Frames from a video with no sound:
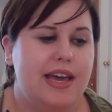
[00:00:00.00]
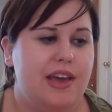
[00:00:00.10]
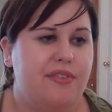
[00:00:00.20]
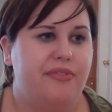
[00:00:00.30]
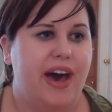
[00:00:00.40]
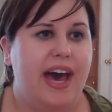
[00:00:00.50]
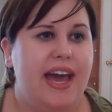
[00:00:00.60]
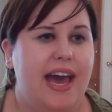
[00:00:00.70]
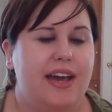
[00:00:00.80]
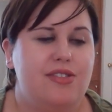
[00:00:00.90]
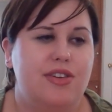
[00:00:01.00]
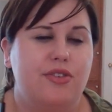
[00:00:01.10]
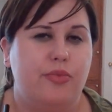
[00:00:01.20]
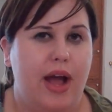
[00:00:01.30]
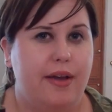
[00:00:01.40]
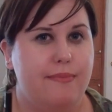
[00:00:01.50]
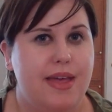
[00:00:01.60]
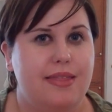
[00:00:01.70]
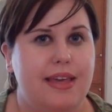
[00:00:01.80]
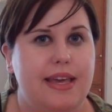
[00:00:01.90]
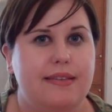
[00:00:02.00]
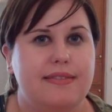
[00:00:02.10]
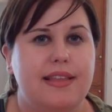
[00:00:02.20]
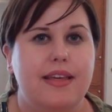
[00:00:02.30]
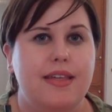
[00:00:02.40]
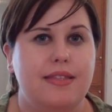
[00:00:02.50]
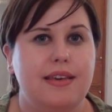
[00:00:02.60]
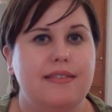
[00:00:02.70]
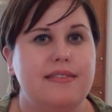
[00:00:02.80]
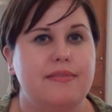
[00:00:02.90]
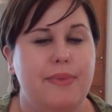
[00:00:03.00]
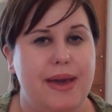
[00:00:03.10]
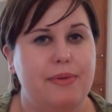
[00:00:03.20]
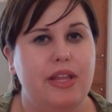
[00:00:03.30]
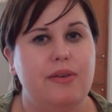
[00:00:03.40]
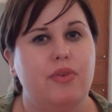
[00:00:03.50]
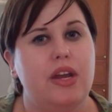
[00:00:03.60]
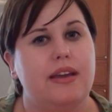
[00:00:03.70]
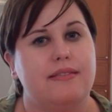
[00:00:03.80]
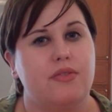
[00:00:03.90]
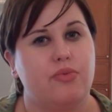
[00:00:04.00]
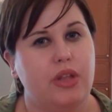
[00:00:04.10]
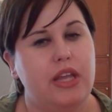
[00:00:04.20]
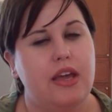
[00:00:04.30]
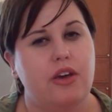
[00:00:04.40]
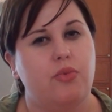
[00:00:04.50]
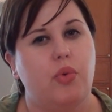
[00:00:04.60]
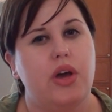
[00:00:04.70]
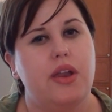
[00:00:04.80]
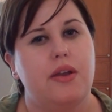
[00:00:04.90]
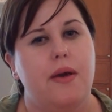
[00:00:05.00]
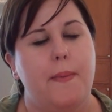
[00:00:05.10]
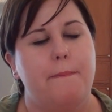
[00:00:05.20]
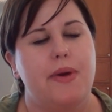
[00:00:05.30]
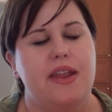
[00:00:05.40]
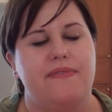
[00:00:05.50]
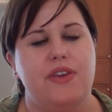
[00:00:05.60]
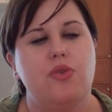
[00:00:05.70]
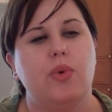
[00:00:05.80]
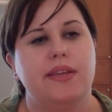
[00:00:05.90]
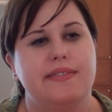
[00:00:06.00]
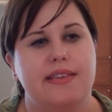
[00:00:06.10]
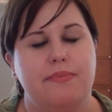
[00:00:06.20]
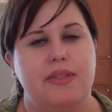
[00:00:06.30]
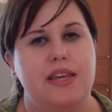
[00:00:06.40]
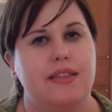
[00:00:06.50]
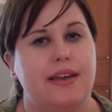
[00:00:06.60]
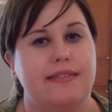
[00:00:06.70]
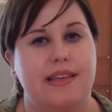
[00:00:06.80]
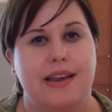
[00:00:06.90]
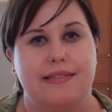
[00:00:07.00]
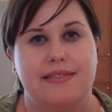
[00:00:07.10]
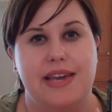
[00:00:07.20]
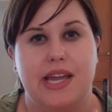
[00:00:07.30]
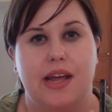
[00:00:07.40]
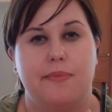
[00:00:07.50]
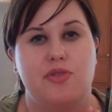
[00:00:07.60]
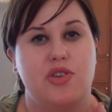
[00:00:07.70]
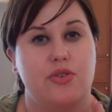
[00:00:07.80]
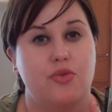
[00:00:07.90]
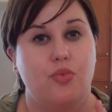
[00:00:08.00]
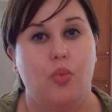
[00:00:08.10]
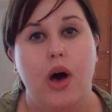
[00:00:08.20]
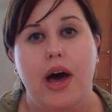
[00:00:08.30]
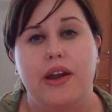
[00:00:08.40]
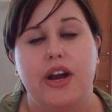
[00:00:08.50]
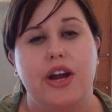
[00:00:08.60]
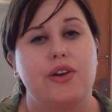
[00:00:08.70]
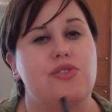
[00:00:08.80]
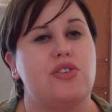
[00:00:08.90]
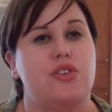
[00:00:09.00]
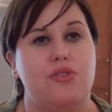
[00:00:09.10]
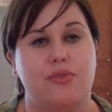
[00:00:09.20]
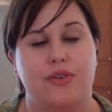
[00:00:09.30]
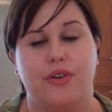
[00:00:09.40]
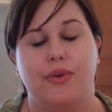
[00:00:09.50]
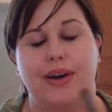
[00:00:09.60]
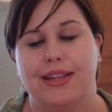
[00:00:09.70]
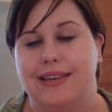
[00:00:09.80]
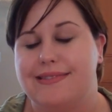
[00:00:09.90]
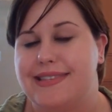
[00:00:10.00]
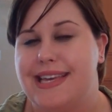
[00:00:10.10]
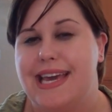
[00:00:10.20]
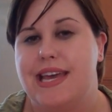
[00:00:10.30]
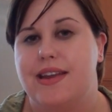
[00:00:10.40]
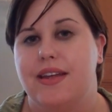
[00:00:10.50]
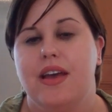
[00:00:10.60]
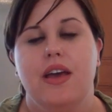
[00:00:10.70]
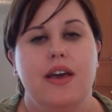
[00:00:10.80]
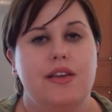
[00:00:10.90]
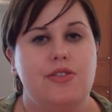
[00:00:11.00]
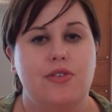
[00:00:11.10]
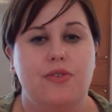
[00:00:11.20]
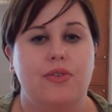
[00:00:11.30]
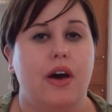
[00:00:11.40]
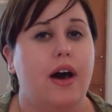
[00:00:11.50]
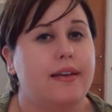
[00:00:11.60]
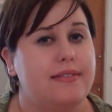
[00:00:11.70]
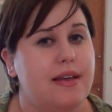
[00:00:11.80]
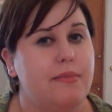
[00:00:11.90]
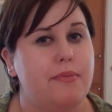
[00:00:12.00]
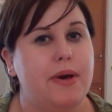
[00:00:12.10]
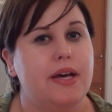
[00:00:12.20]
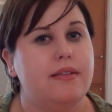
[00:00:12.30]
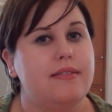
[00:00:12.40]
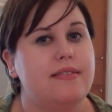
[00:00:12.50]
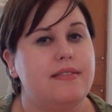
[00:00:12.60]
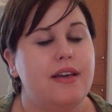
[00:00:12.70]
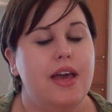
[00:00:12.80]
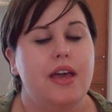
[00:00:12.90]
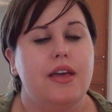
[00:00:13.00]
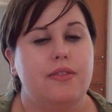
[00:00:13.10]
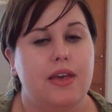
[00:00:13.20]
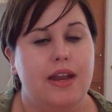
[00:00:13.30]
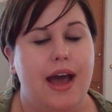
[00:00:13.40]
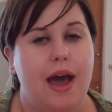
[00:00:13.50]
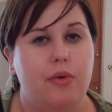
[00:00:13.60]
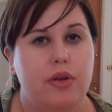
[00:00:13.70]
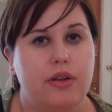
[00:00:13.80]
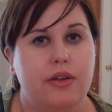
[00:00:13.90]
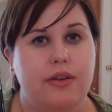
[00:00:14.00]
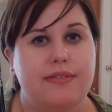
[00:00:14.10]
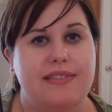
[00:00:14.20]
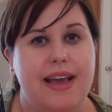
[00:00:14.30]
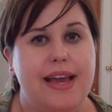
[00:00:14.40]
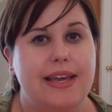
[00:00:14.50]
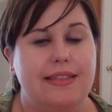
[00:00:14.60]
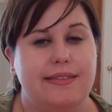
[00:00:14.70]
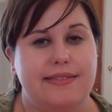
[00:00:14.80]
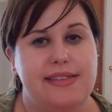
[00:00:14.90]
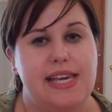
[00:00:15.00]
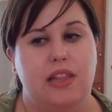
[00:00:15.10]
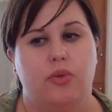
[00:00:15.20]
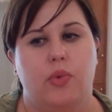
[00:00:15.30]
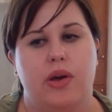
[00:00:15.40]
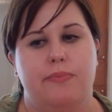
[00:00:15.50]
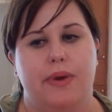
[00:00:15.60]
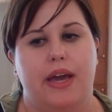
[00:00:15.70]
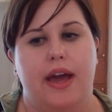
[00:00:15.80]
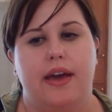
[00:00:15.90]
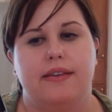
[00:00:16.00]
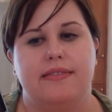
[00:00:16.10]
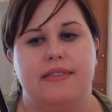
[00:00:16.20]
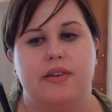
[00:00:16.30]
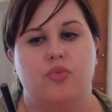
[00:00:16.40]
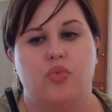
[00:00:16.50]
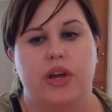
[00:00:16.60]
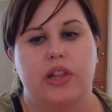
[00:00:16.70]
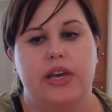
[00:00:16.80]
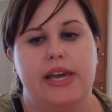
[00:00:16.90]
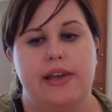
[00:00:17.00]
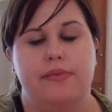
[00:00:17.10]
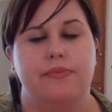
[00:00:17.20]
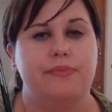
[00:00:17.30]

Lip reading: if I had to recommend these, this Maybelline one is a really good one, but if you want something that is going to stand up to water, to your oily skin, to the hot summer months, then I would say get the Stila one because it really